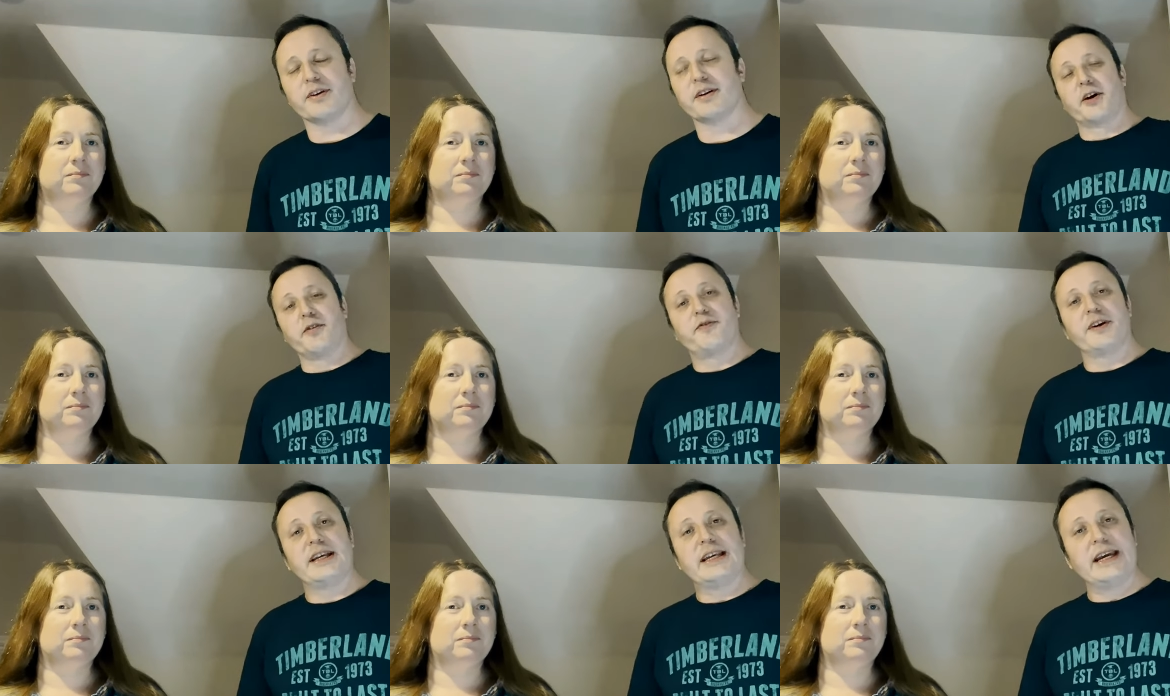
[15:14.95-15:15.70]
Speaker 1: So for
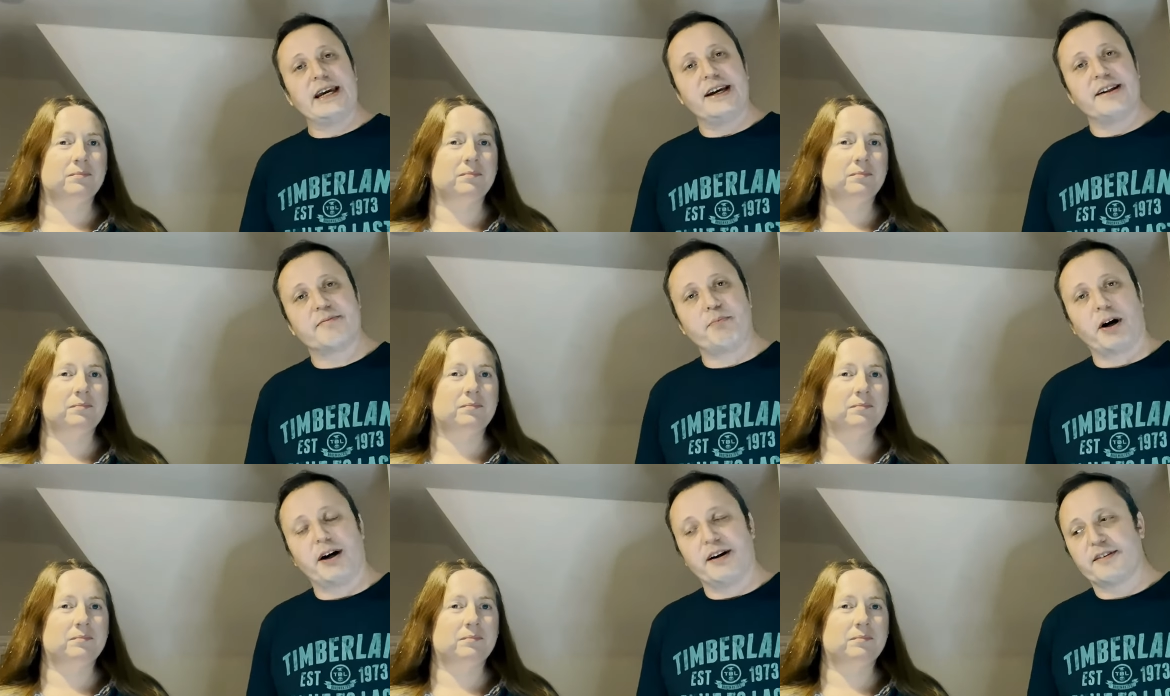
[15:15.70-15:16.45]
years,
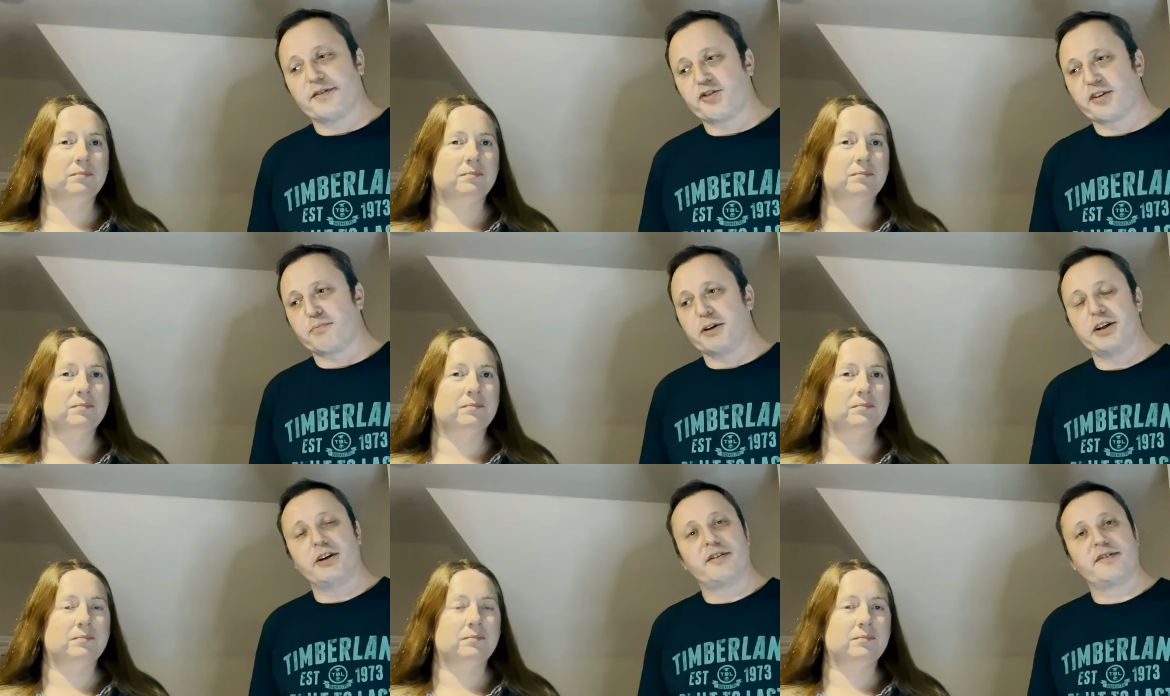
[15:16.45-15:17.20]
buyers have just been
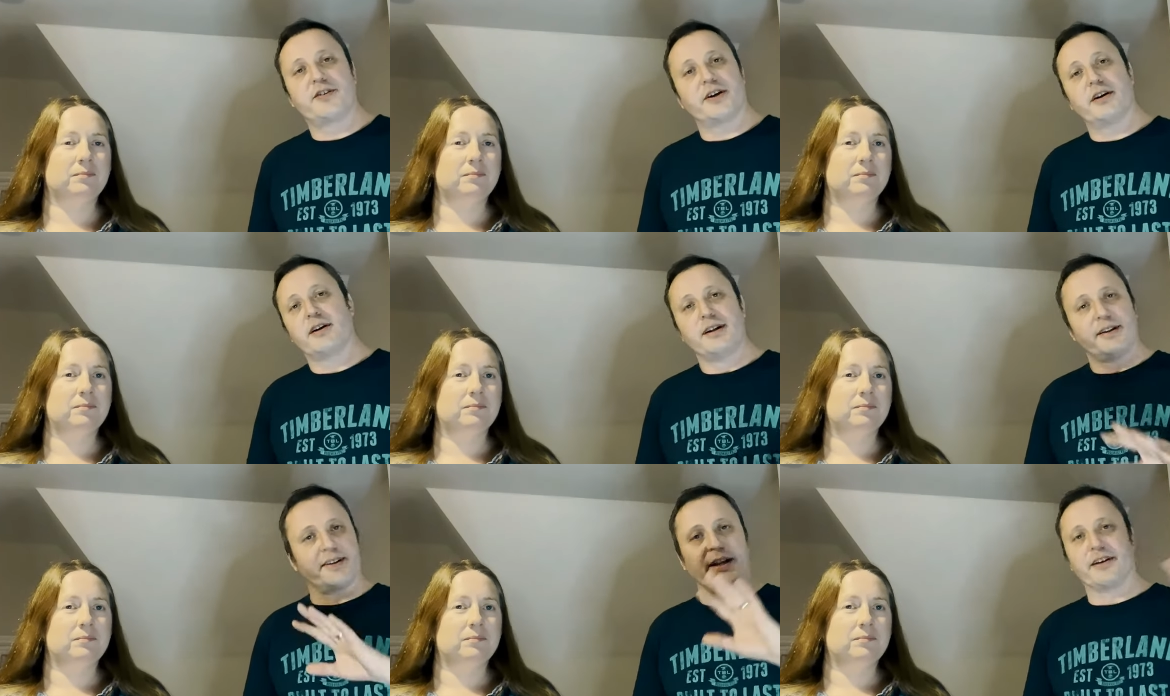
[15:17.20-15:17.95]
used to
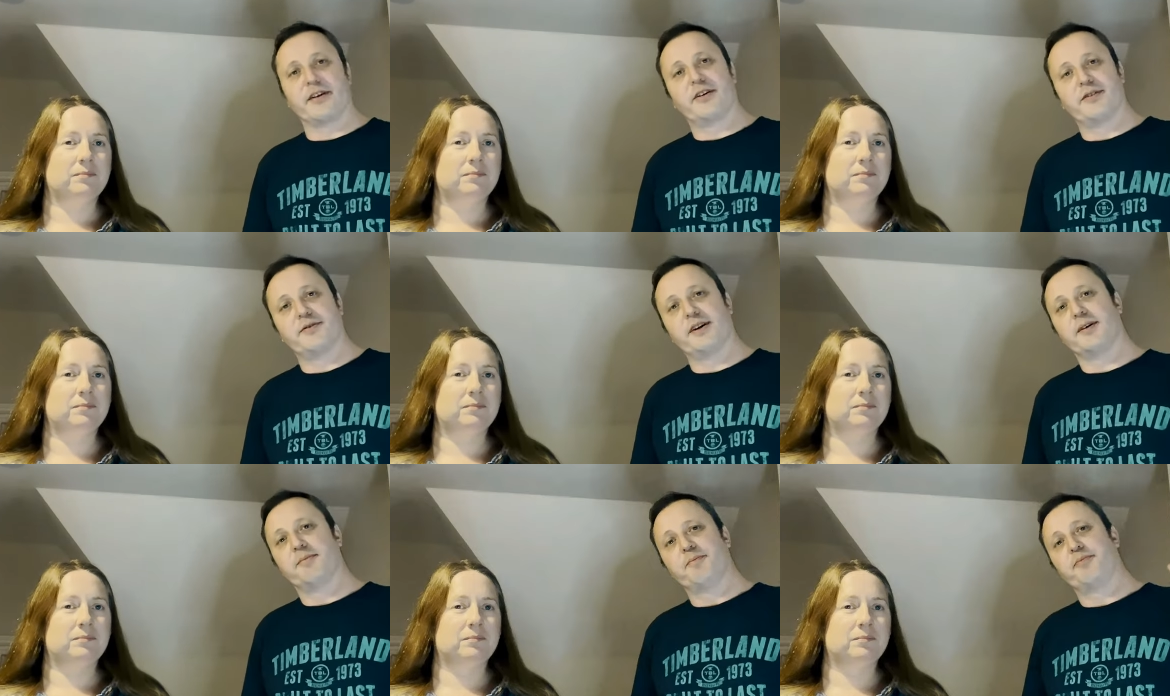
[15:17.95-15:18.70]
send an
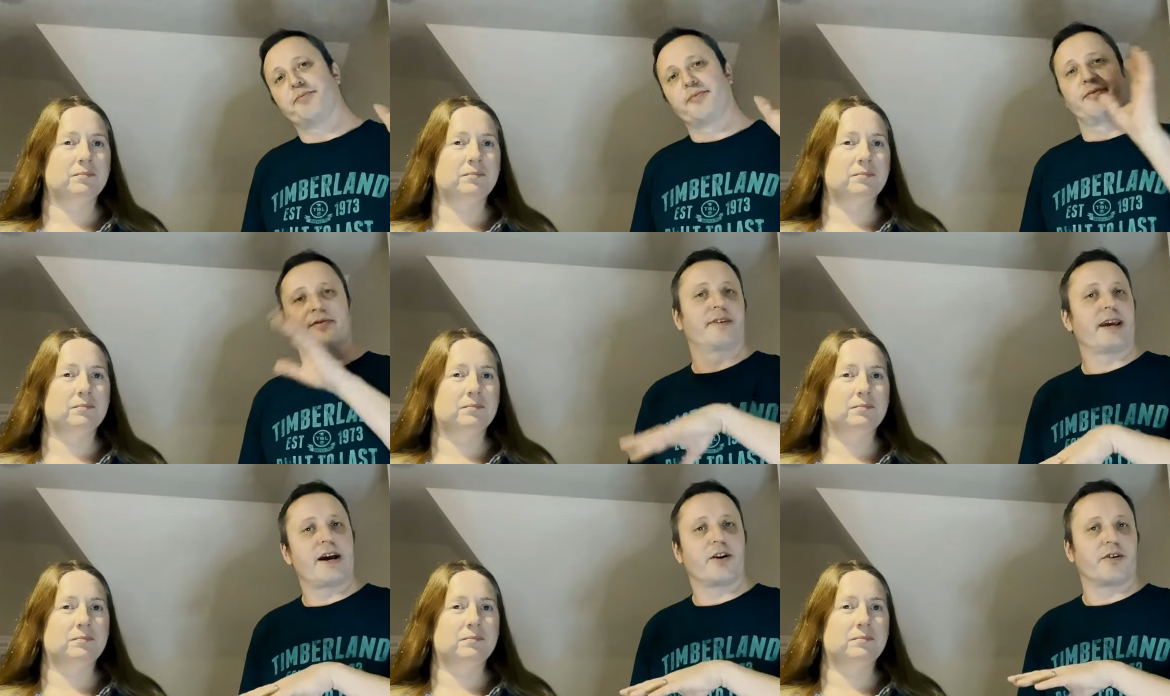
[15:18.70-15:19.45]
offer,
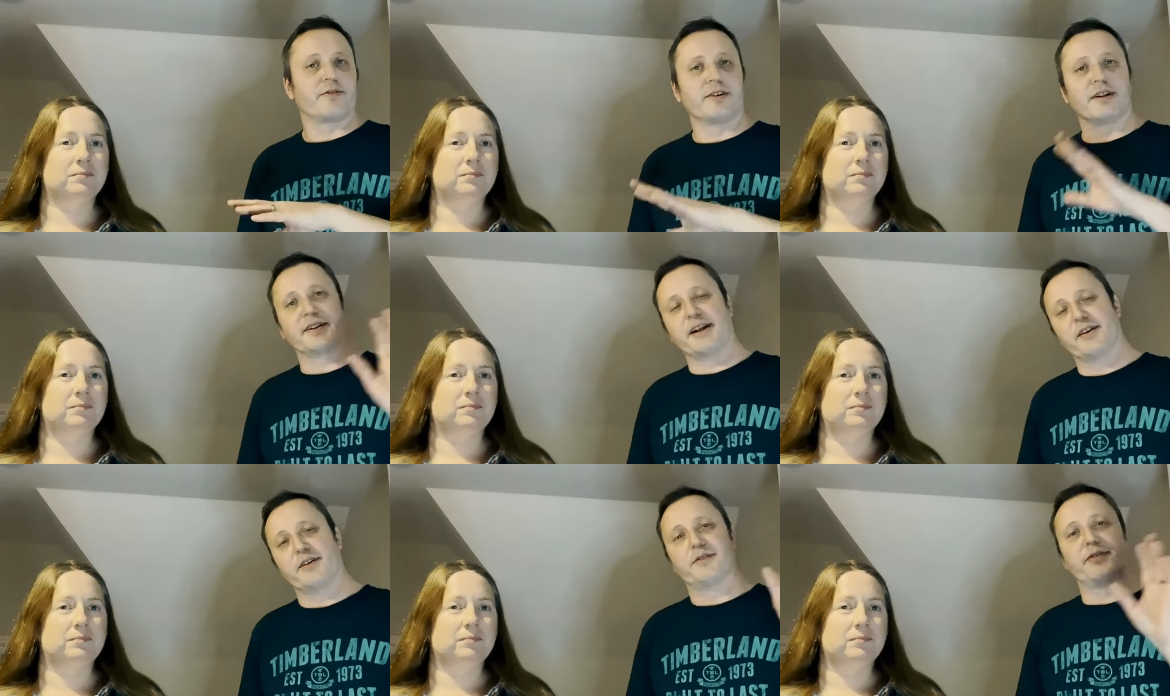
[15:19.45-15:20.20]
get an offer, send
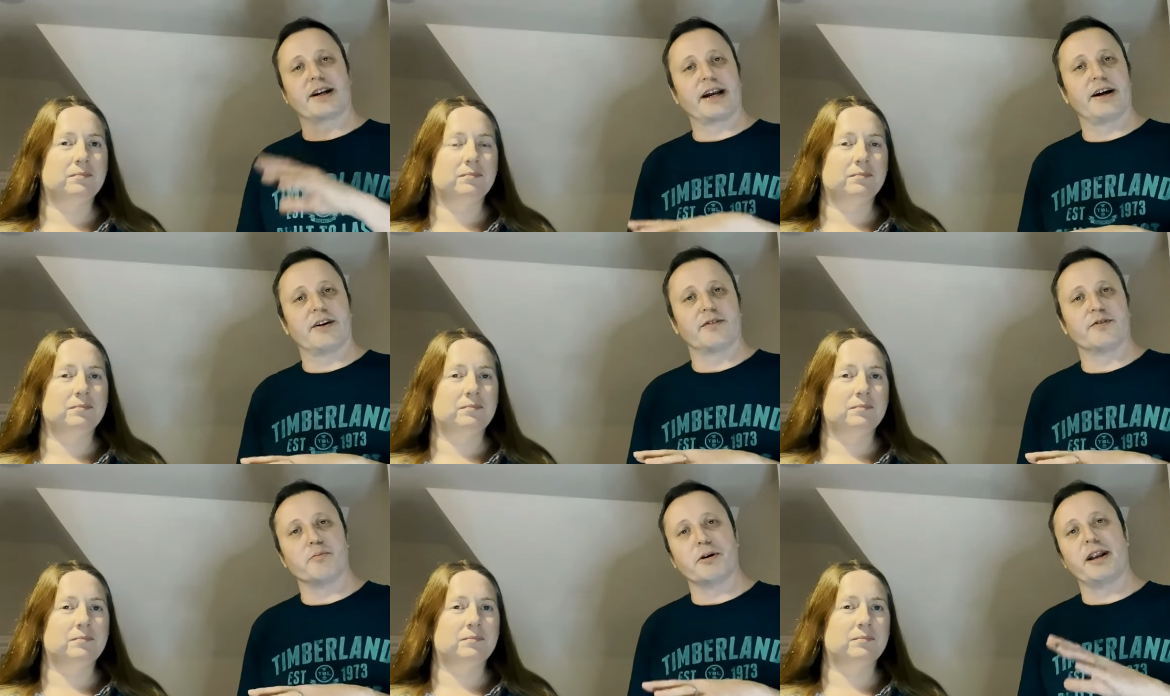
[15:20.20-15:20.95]
an offer, get an
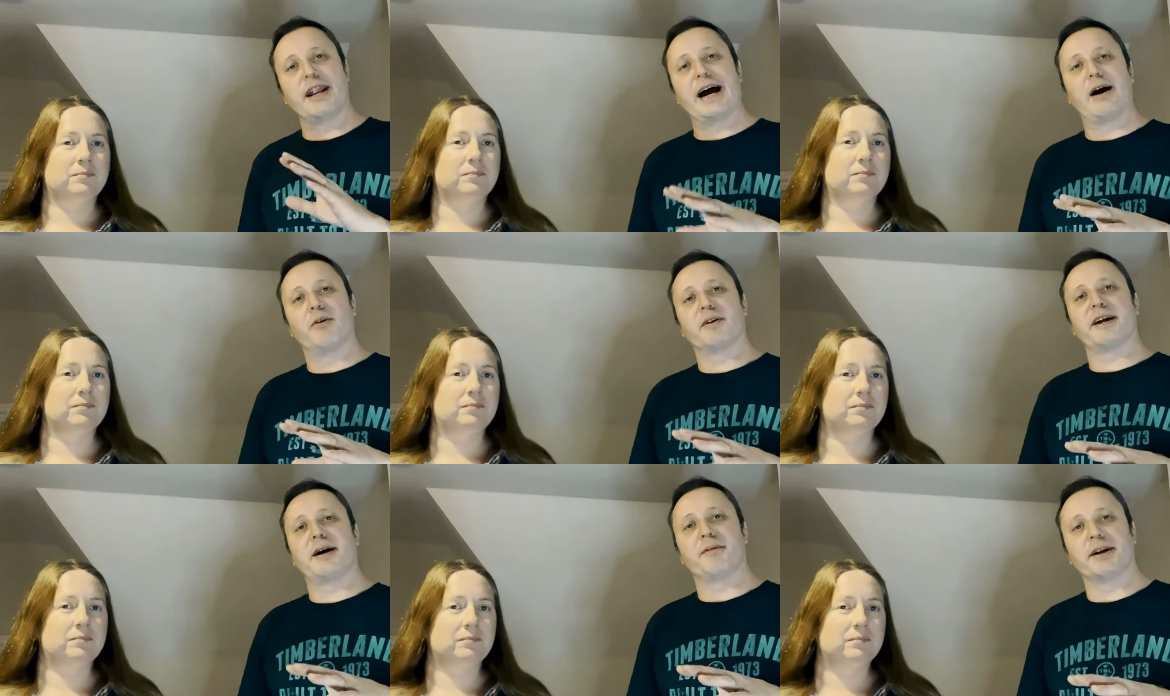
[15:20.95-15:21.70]
offer. But now what's
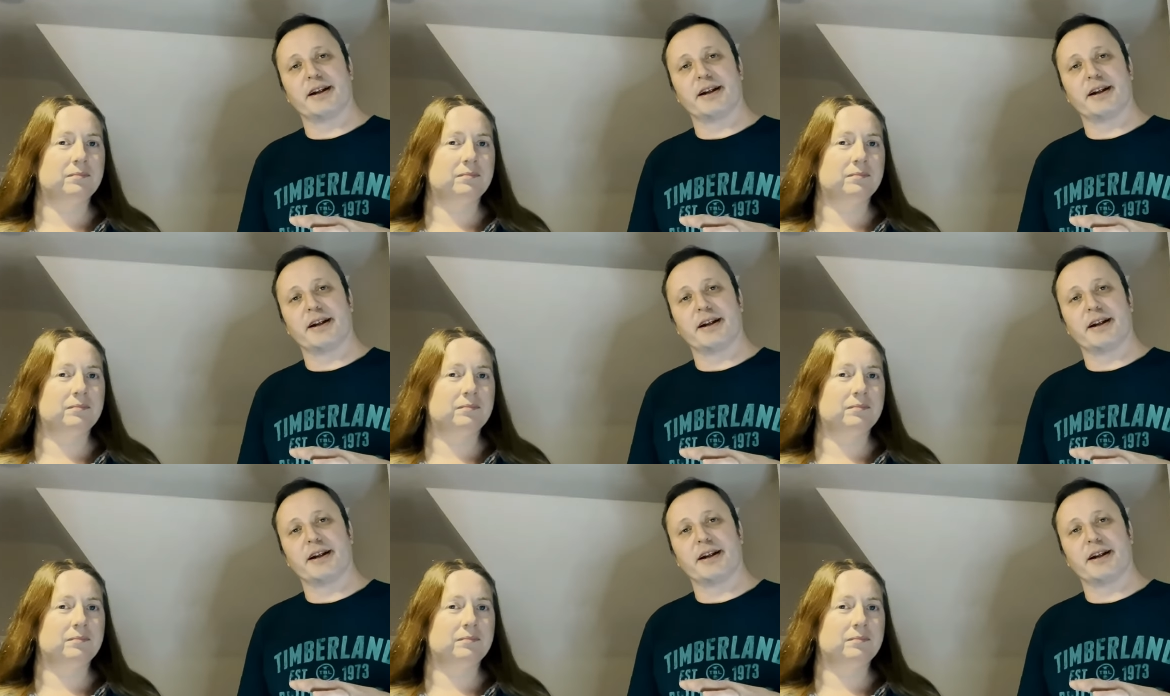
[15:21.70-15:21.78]
happening